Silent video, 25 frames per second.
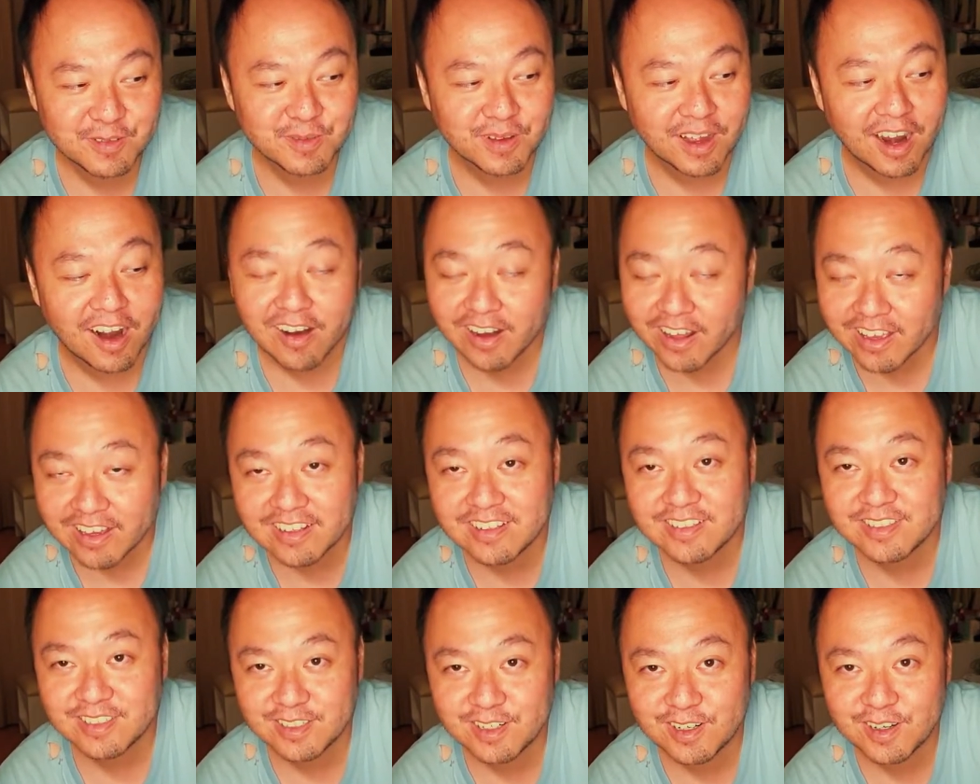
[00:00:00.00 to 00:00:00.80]

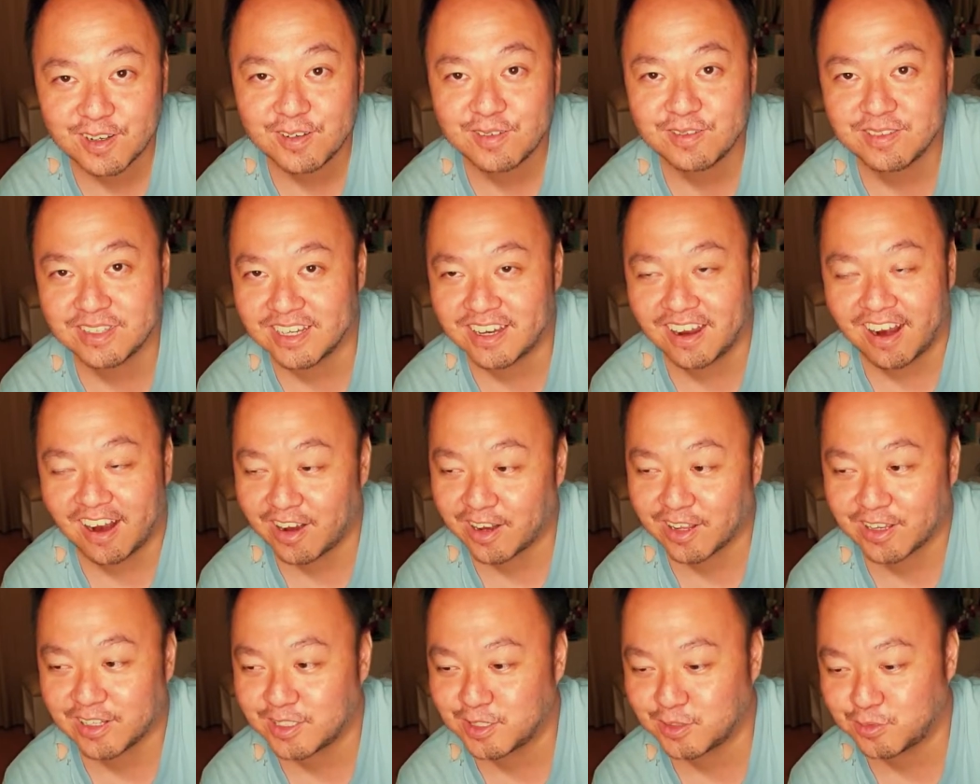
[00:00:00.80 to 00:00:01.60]
articles, you know, the
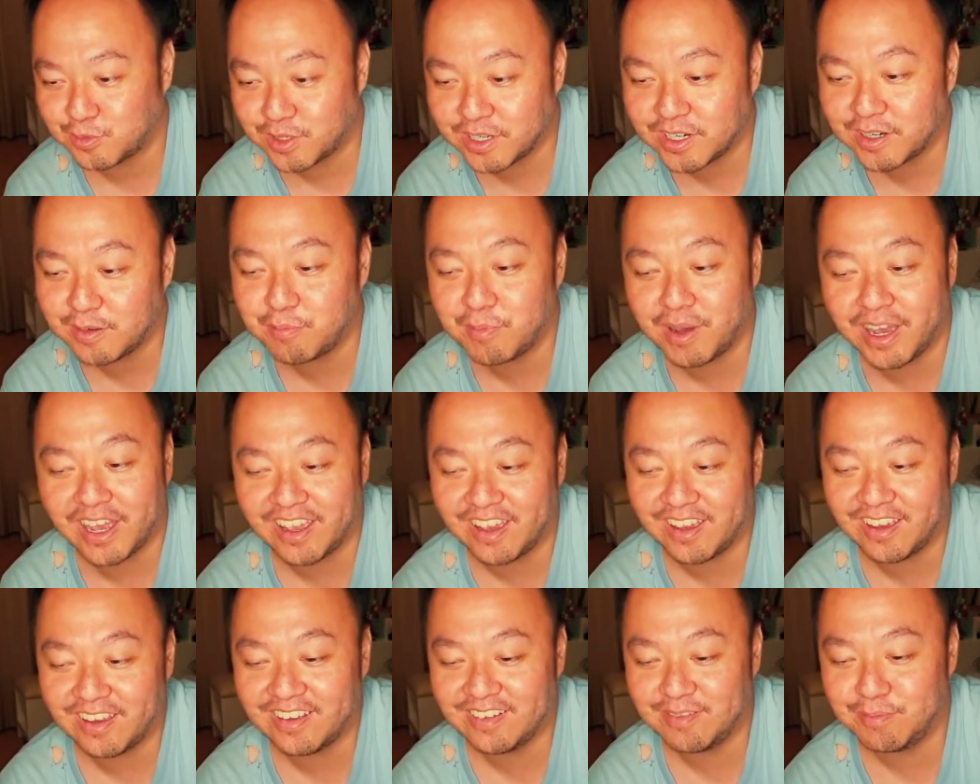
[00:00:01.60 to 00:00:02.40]
articles written
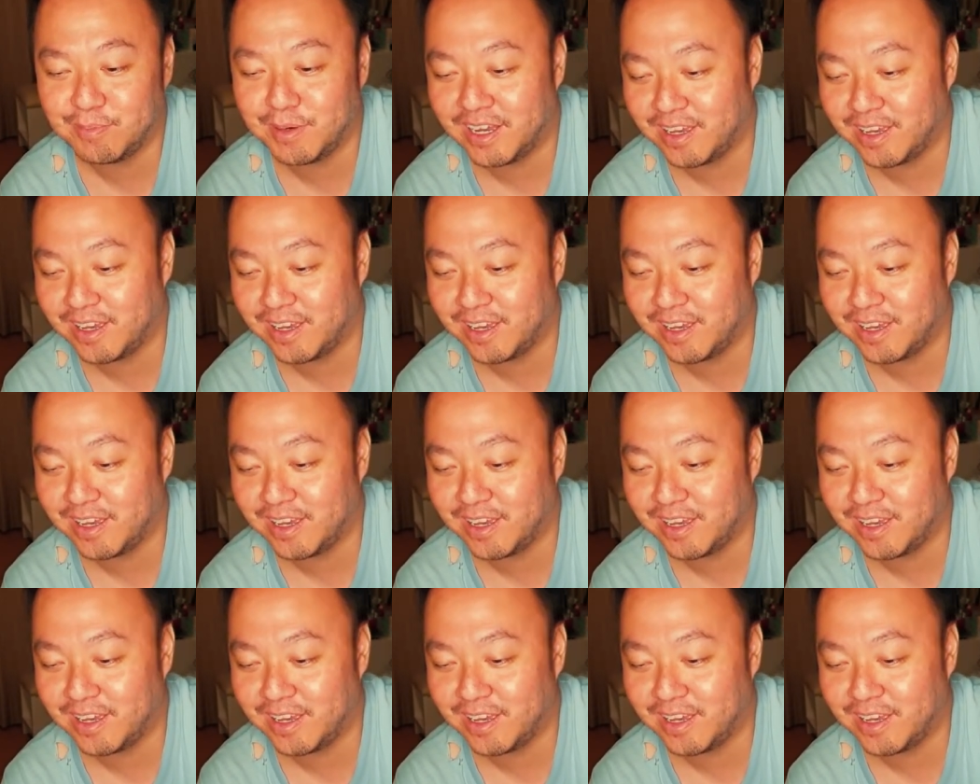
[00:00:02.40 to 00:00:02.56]
by